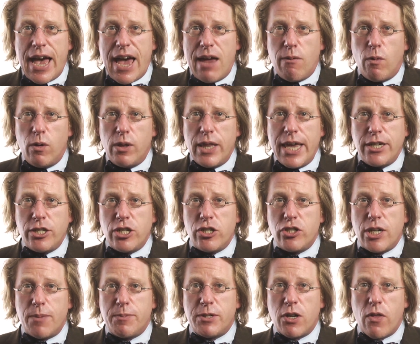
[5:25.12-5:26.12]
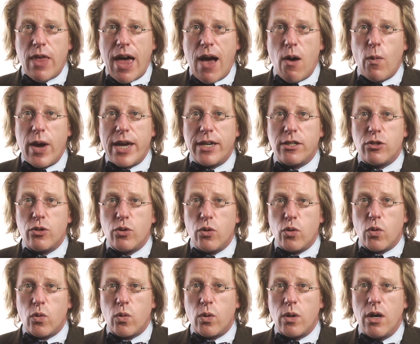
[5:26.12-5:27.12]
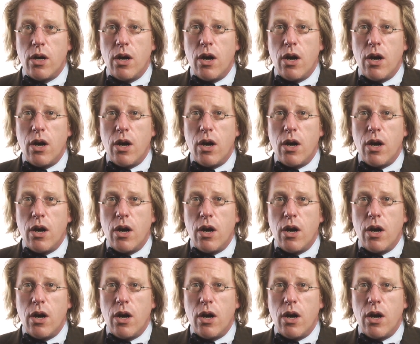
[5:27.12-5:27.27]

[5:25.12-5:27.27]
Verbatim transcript: And relationships are that way too.